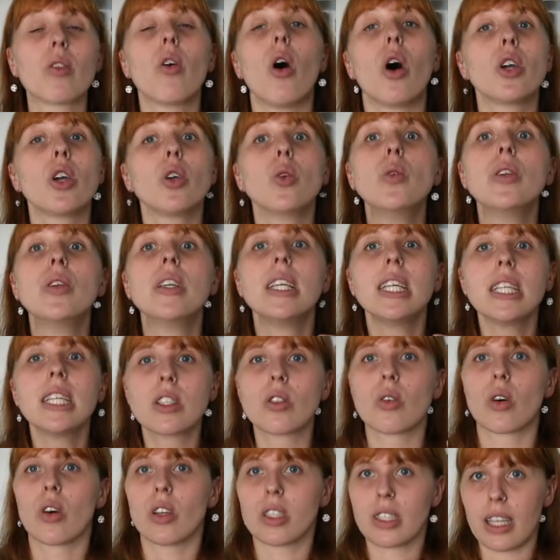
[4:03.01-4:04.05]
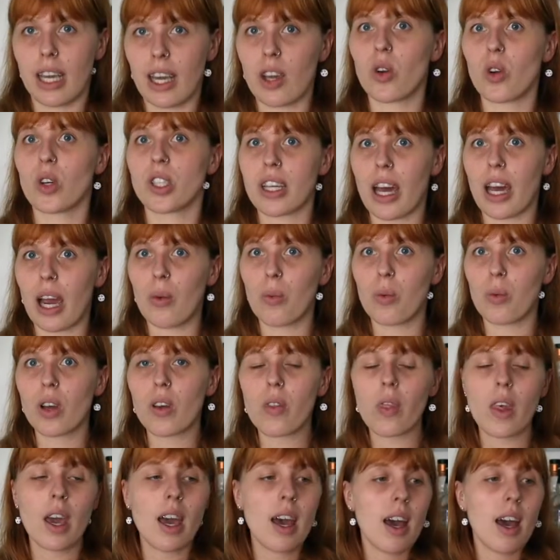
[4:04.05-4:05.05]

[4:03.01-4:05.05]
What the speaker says: or you need to take your time with,